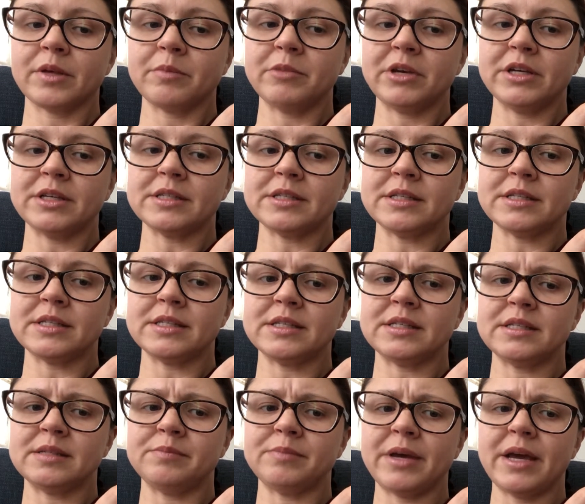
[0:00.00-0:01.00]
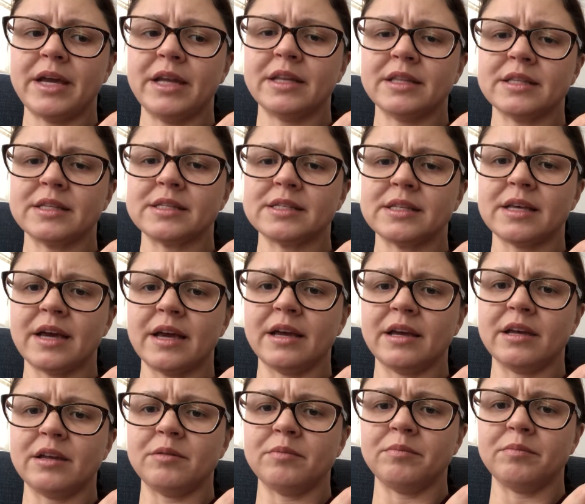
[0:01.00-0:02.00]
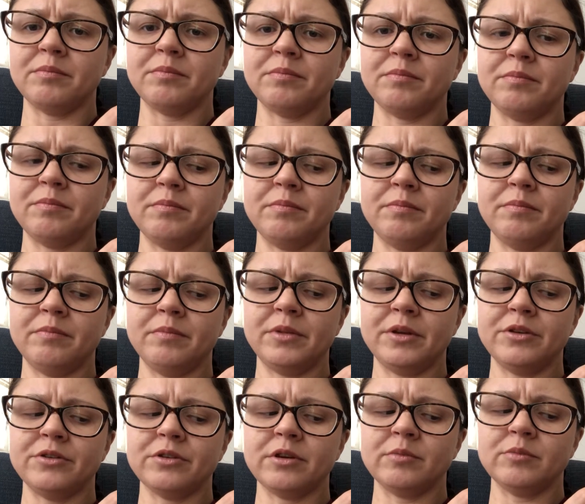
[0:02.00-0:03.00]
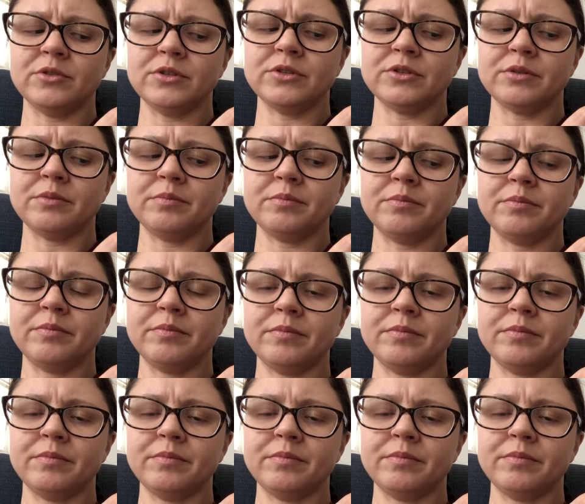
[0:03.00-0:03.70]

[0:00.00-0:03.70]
Because the pain at the site can be troublesome.